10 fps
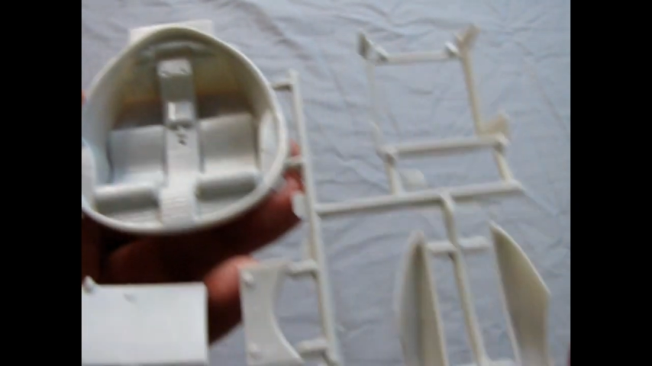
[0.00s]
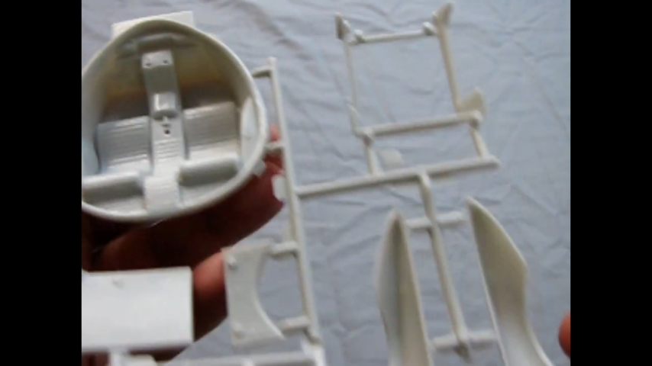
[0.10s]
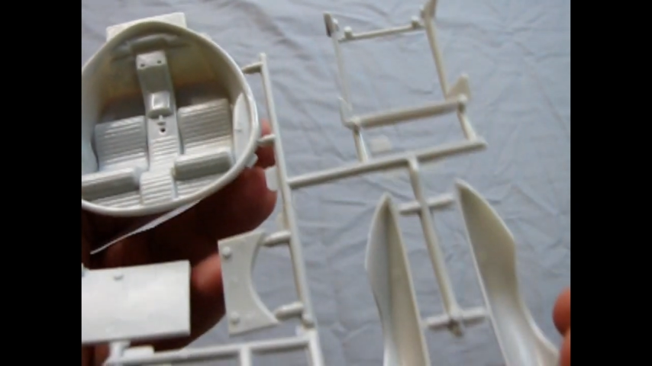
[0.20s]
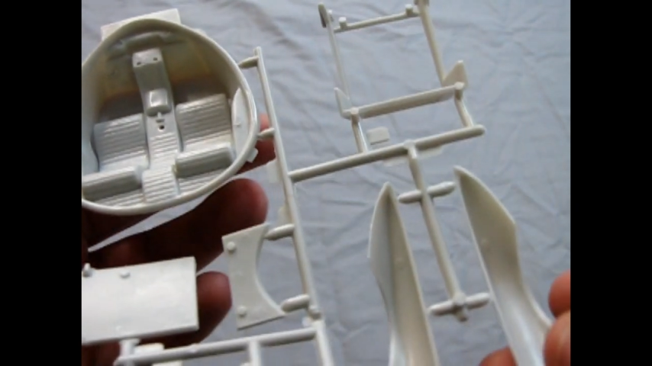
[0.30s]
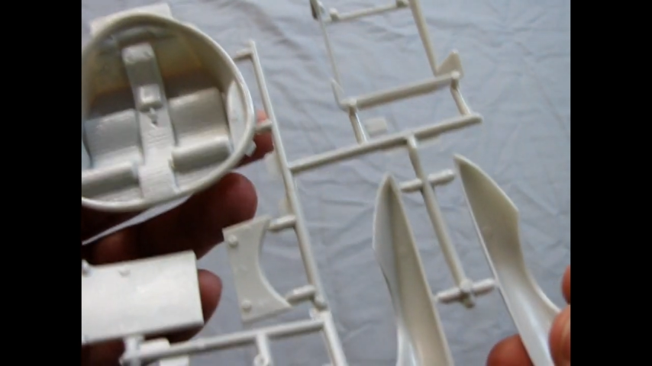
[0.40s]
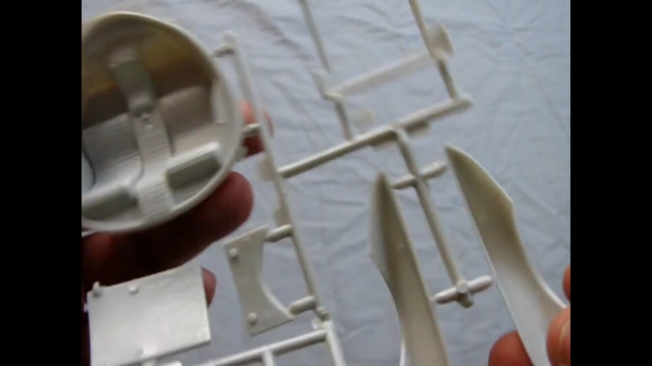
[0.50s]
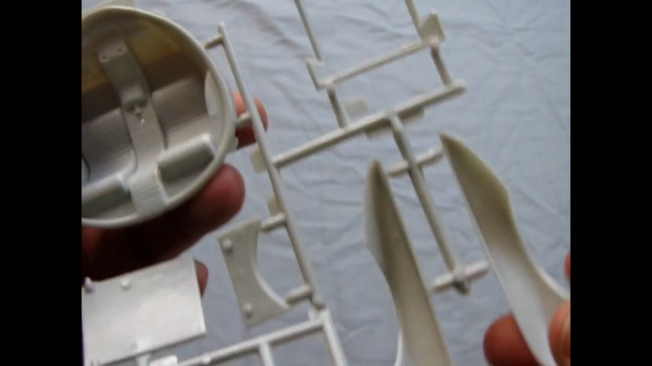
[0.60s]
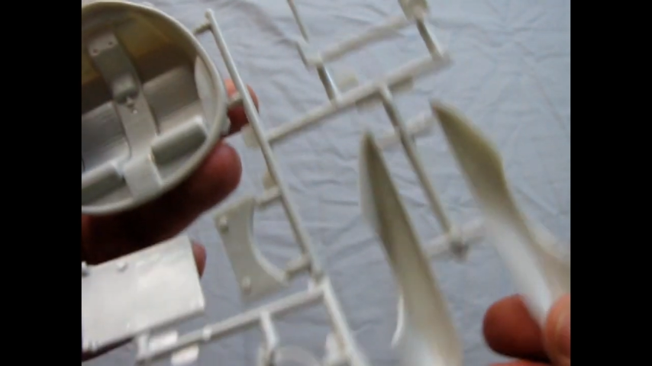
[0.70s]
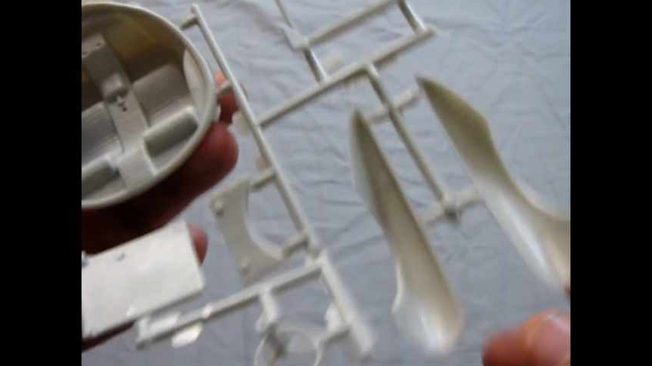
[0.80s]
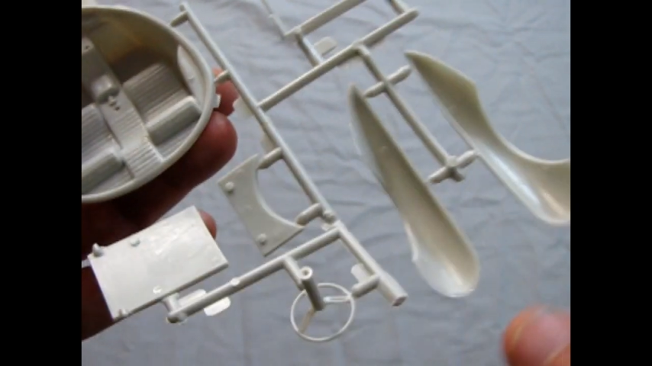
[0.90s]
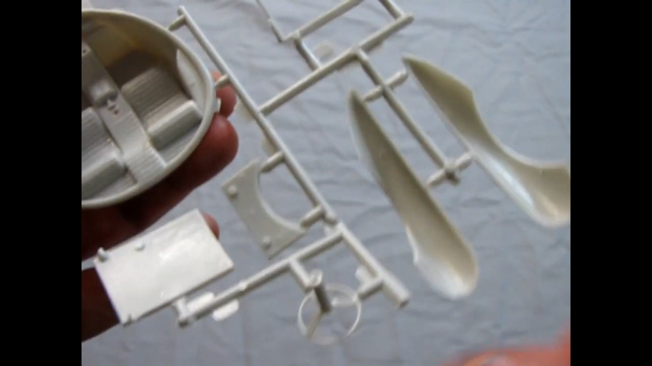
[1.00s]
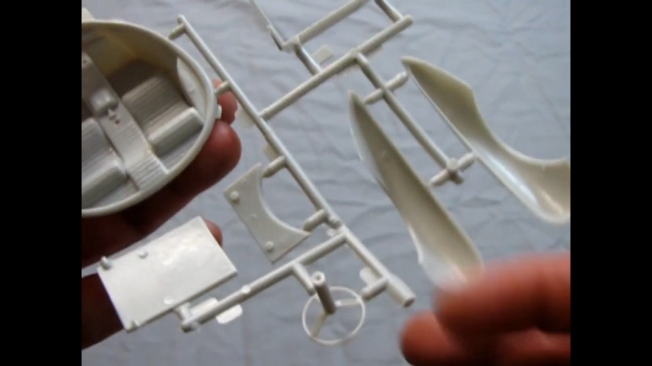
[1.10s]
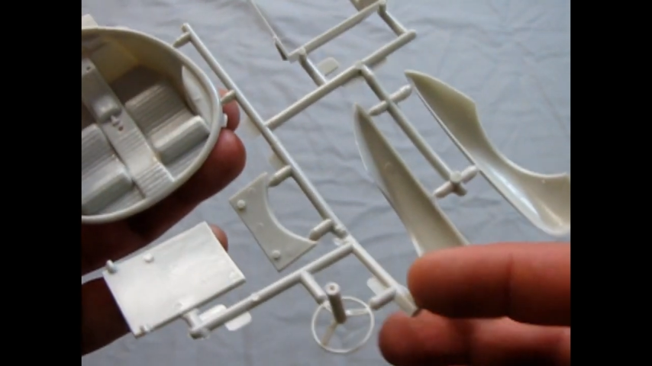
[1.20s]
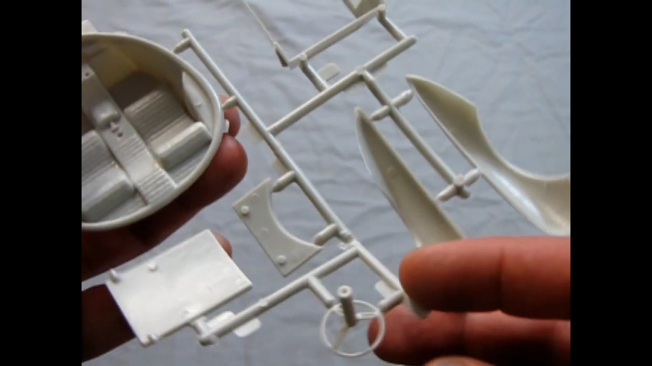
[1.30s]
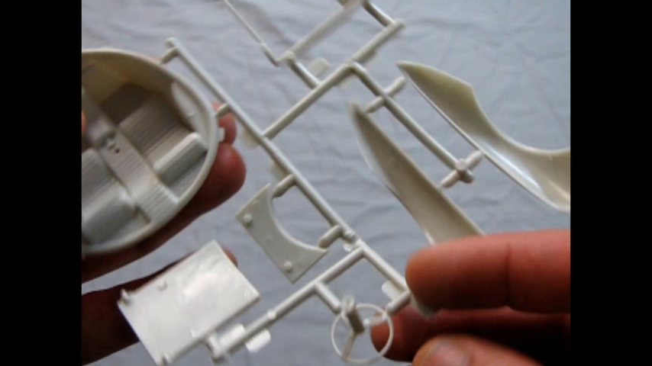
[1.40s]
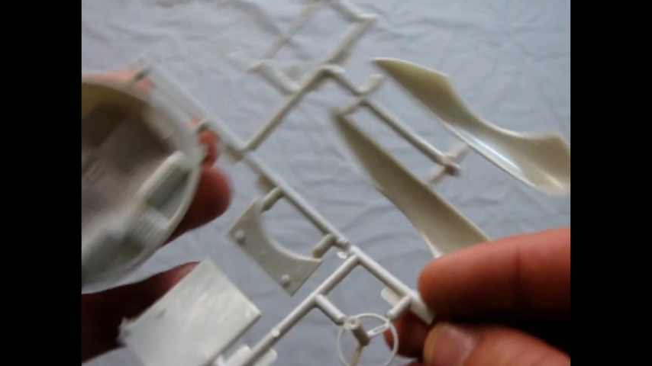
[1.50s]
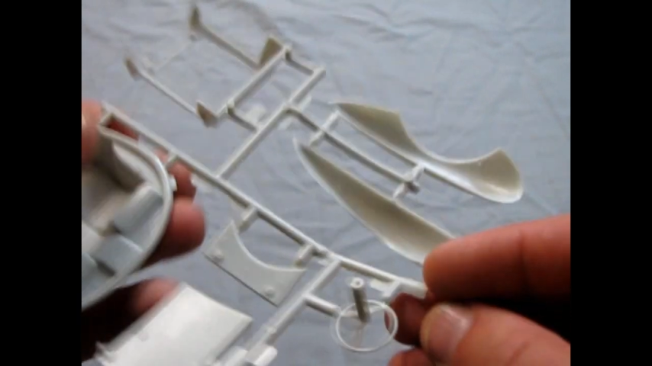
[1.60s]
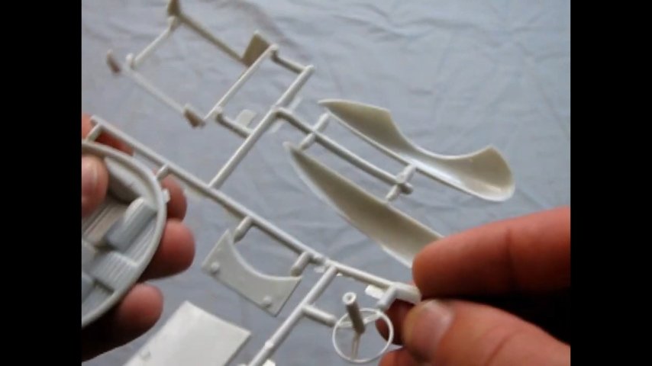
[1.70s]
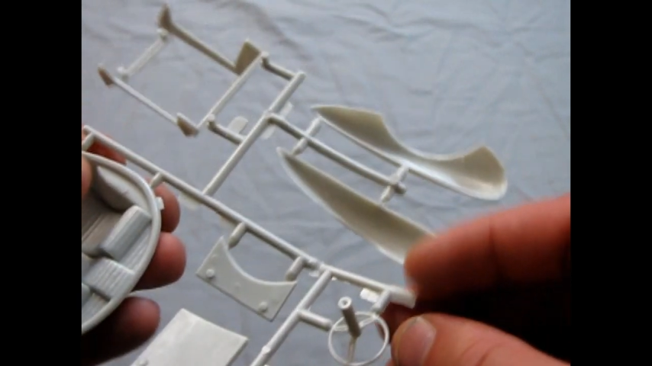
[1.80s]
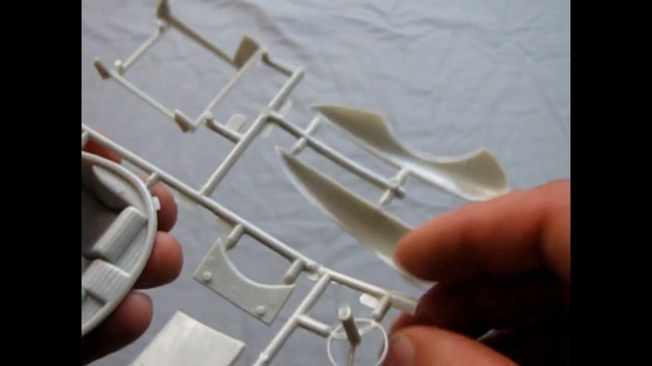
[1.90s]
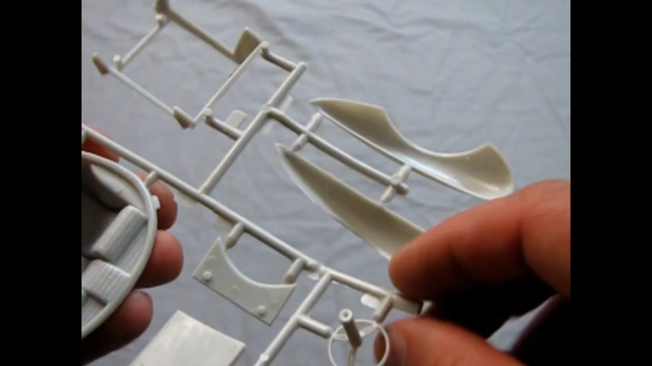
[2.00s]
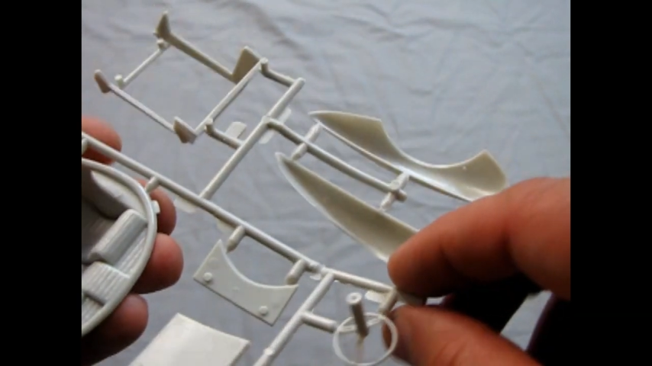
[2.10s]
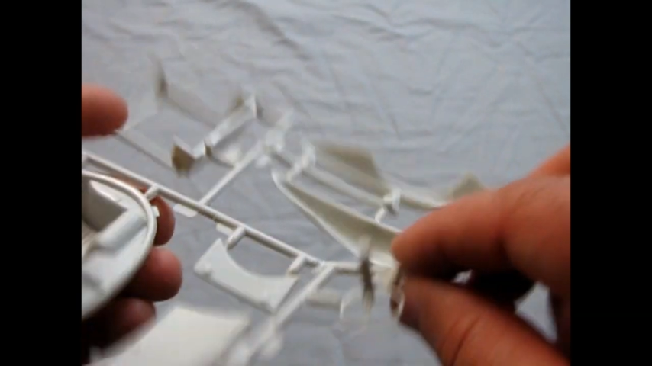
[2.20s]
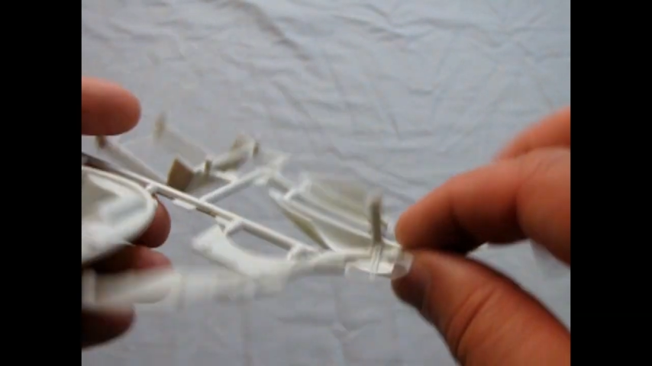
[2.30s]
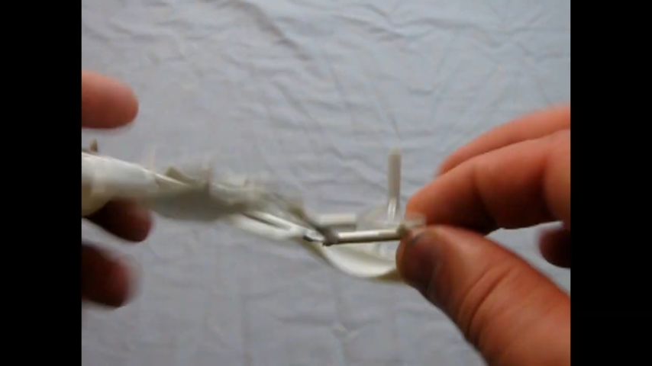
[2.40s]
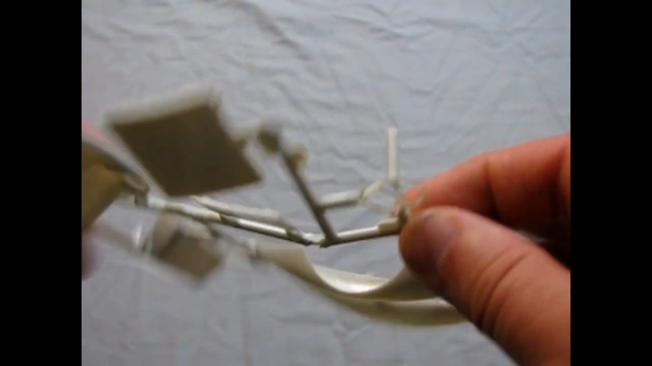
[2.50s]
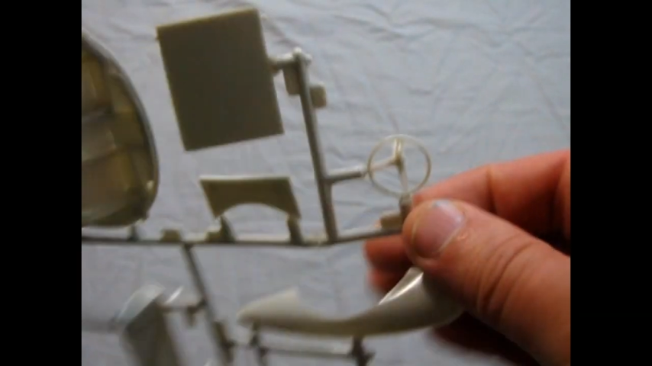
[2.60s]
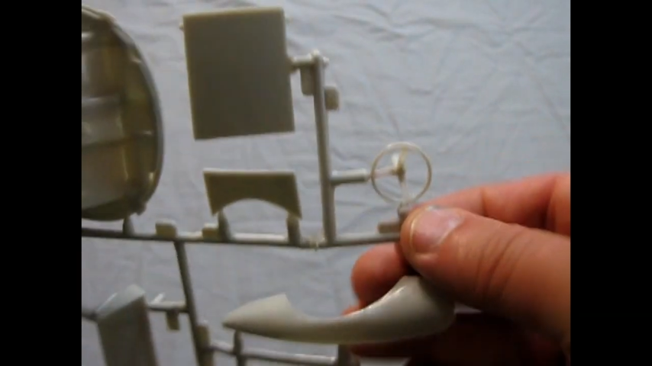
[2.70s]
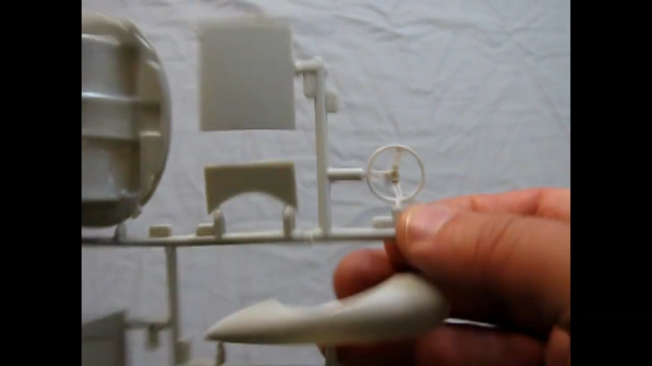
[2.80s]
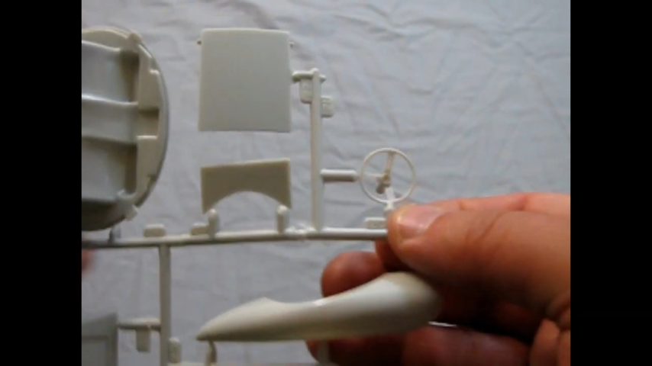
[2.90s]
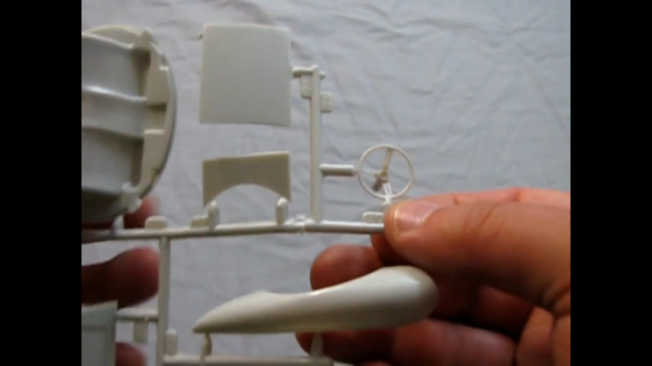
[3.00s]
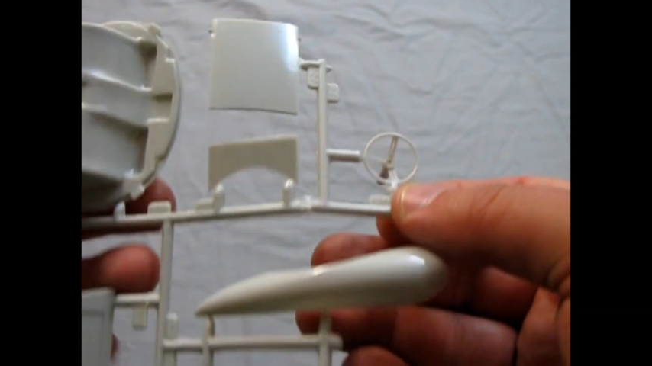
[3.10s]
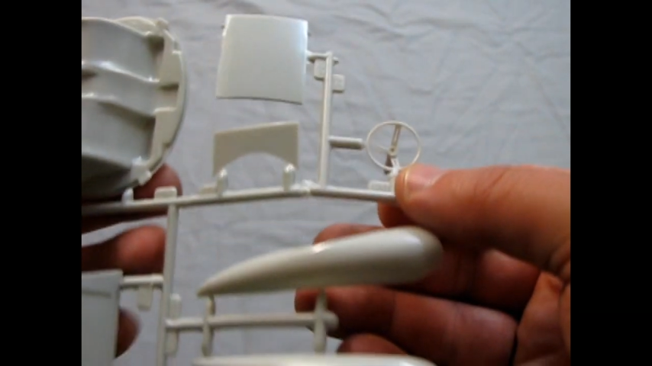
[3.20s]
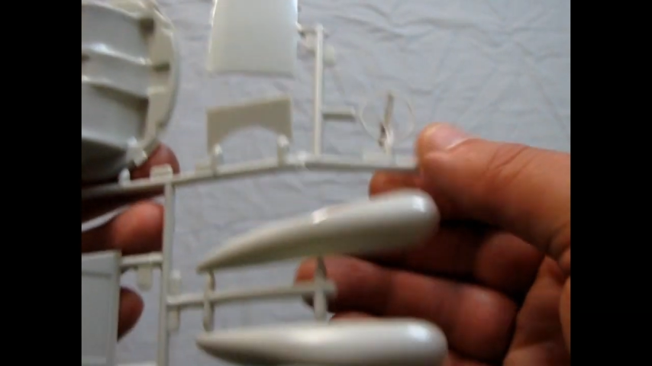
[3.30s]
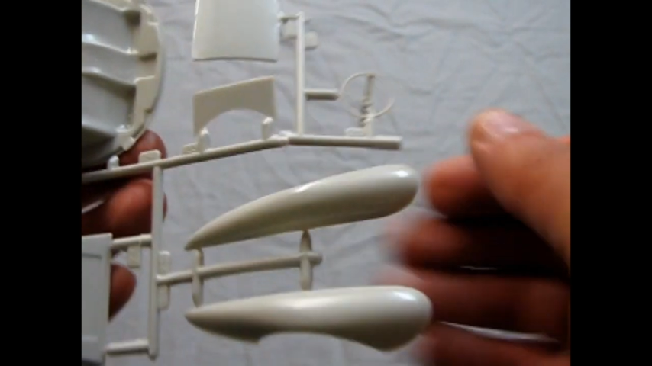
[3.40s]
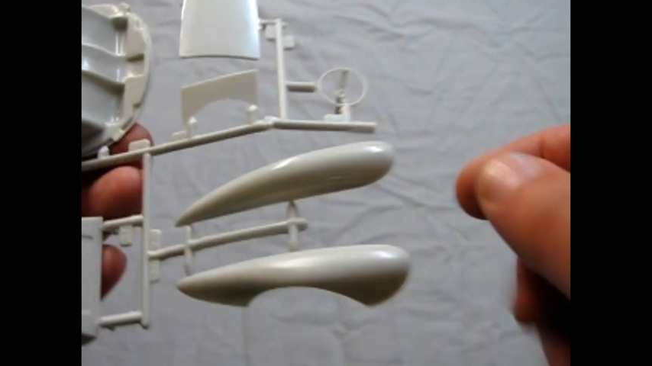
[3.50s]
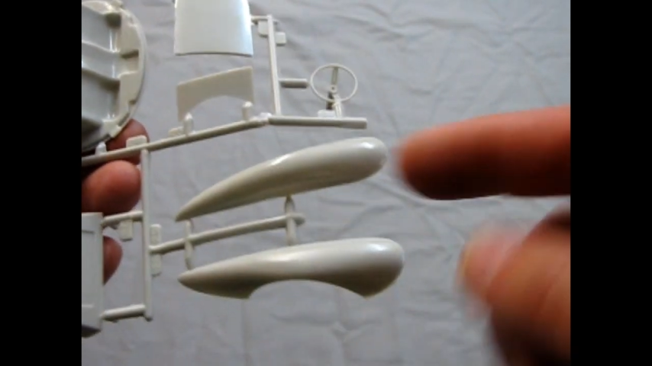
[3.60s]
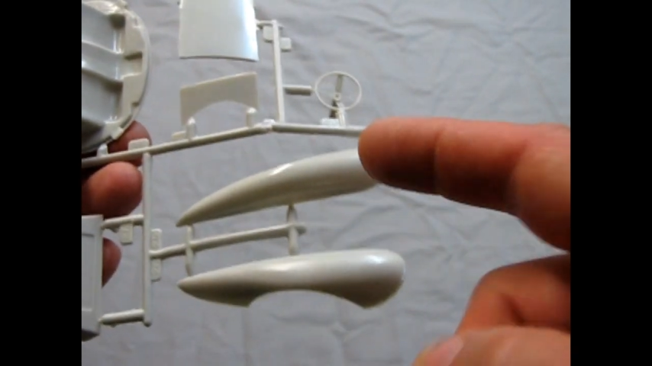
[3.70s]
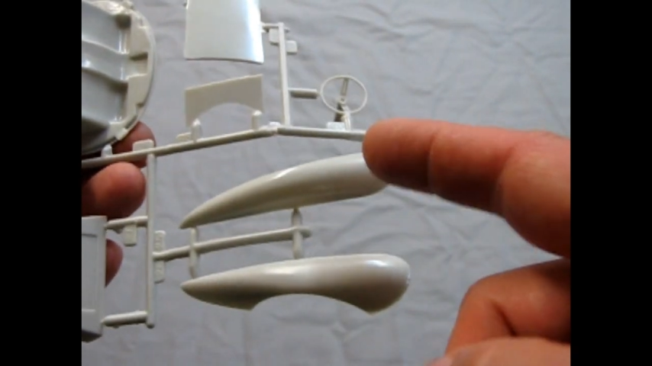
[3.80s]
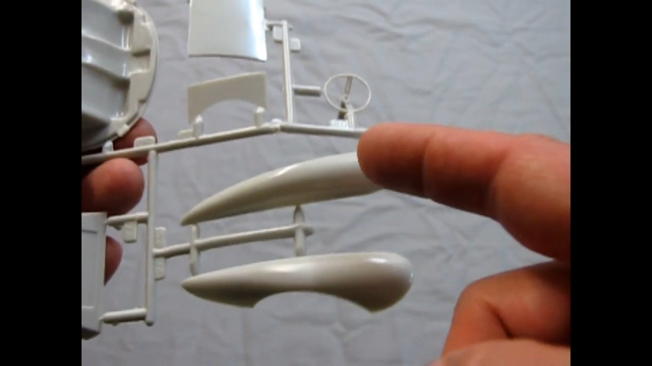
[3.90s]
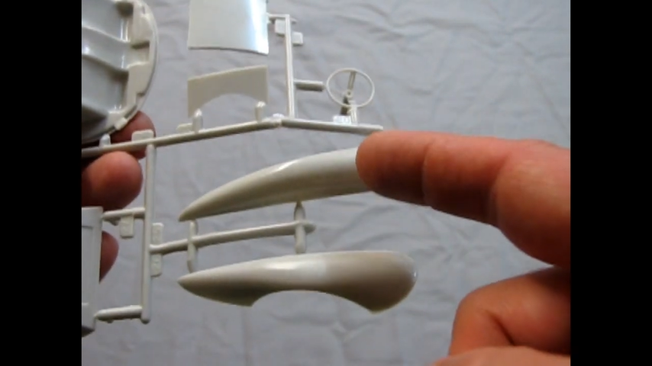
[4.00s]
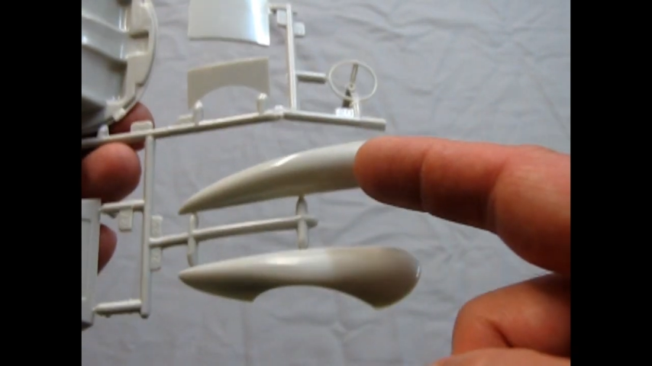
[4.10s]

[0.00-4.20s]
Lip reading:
(no speaker visible)